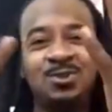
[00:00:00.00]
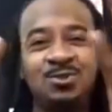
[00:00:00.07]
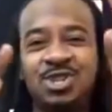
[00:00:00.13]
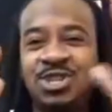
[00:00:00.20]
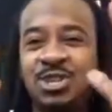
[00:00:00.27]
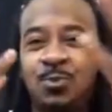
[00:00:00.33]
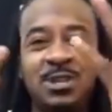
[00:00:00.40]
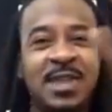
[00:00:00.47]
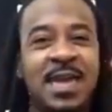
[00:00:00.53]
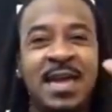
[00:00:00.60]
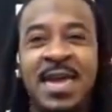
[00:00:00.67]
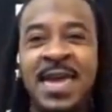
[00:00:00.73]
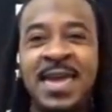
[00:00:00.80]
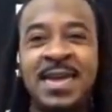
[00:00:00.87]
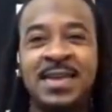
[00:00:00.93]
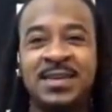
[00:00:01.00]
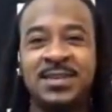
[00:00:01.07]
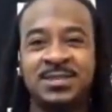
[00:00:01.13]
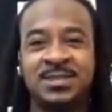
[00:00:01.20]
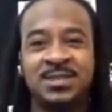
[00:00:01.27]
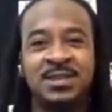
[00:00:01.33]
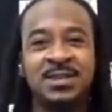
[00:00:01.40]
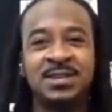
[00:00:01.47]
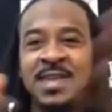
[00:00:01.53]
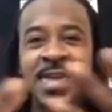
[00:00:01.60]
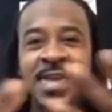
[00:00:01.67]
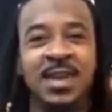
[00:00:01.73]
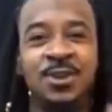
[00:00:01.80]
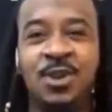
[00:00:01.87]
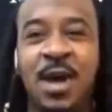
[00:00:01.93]
shit with their hands. They
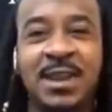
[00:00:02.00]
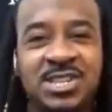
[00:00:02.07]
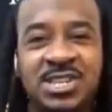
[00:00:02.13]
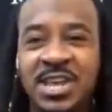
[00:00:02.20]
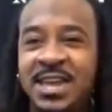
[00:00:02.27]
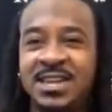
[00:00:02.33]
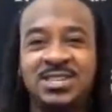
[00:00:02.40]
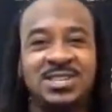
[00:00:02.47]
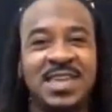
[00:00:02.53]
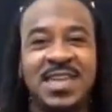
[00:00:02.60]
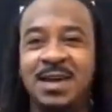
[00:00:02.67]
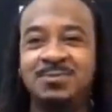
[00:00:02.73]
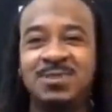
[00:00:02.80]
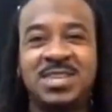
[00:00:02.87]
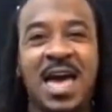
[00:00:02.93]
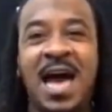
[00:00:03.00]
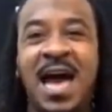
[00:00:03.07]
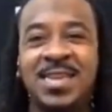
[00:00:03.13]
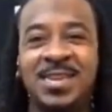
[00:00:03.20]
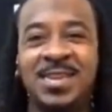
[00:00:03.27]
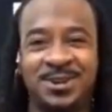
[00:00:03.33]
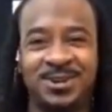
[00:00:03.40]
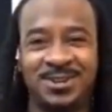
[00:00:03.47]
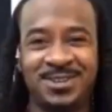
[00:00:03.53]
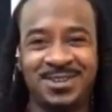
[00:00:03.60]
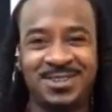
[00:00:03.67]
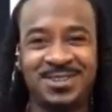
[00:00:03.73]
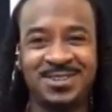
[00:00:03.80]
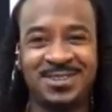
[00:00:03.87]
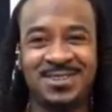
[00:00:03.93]
ain't gonna know how to change the damn
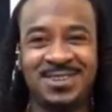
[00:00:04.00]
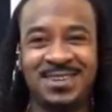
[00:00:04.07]
tire.